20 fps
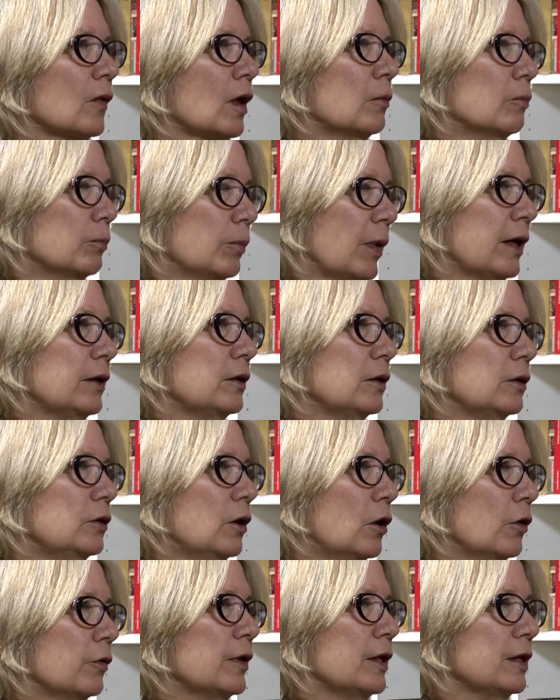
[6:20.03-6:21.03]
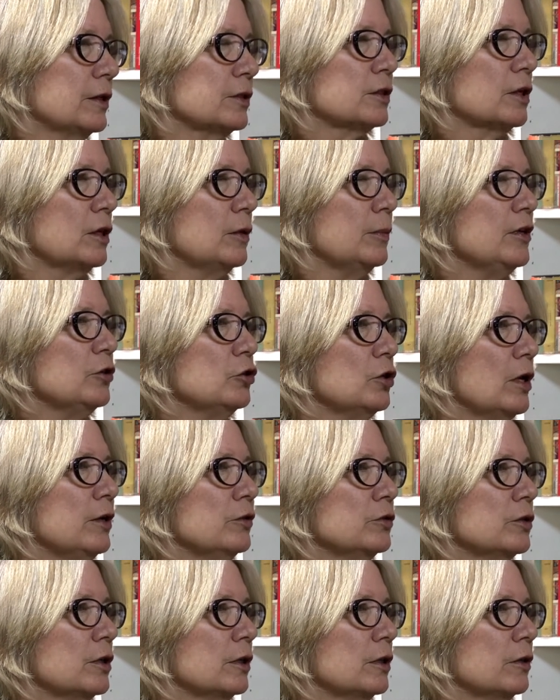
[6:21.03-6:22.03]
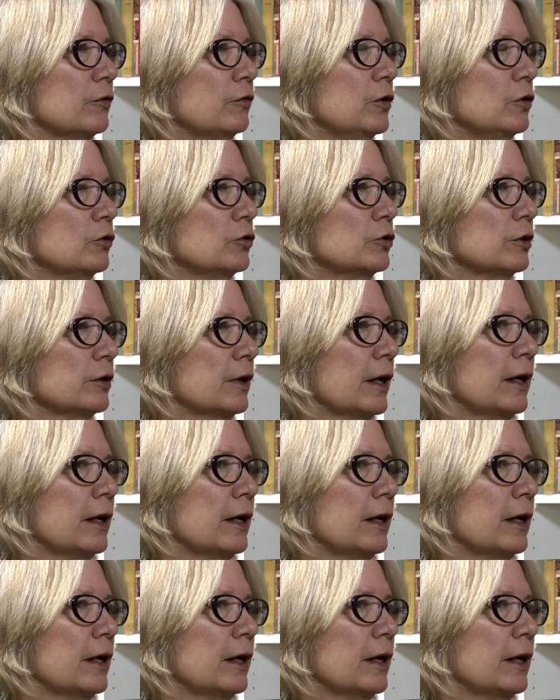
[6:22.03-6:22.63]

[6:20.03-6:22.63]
But know that it's going to be changing in the future.